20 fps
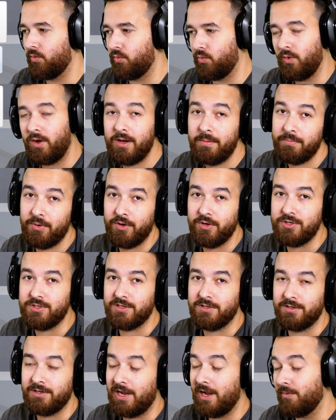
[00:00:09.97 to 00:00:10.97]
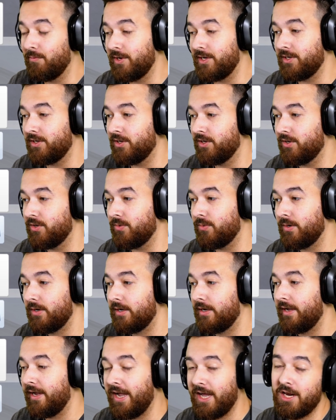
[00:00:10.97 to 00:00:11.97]
one potion and we know
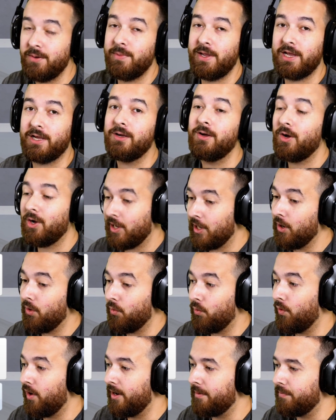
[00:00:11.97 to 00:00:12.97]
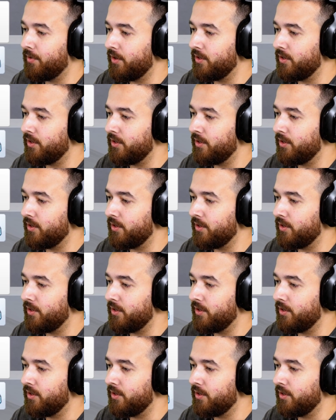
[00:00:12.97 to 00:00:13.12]
how to make one